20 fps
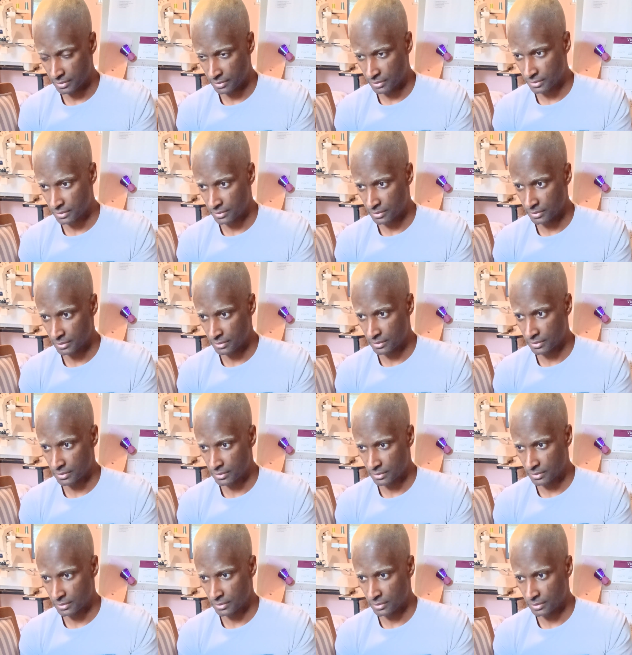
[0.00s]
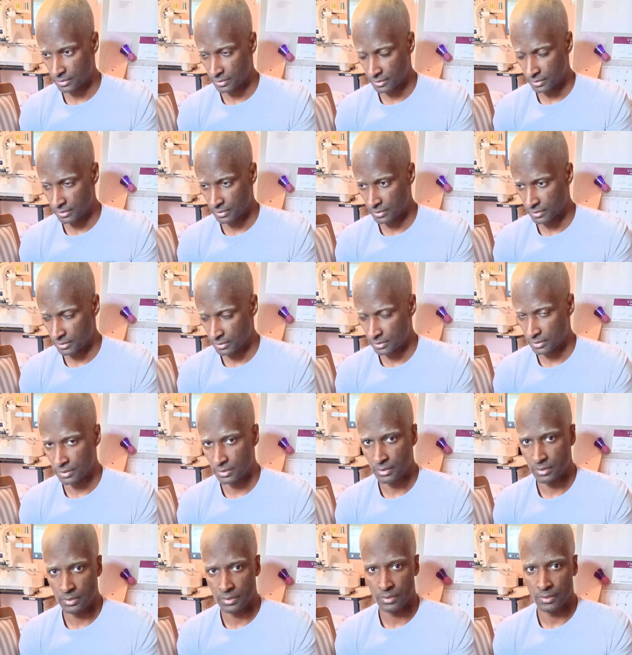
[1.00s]

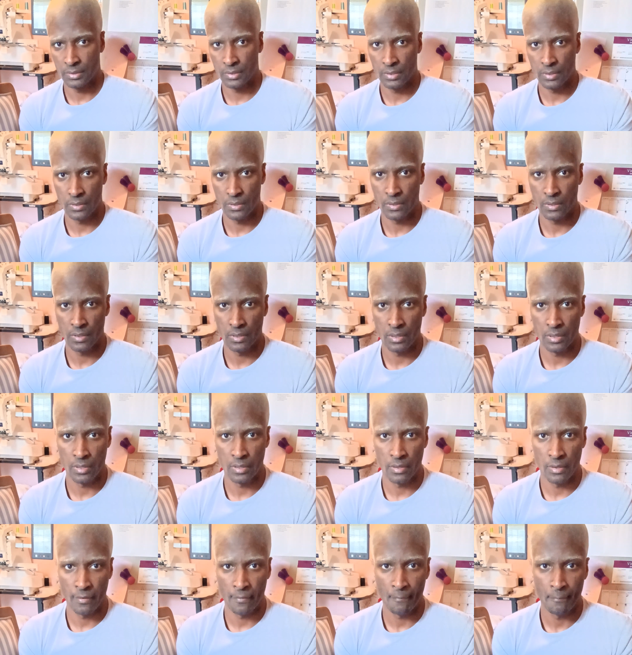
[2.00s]
No one is speaking in this clip.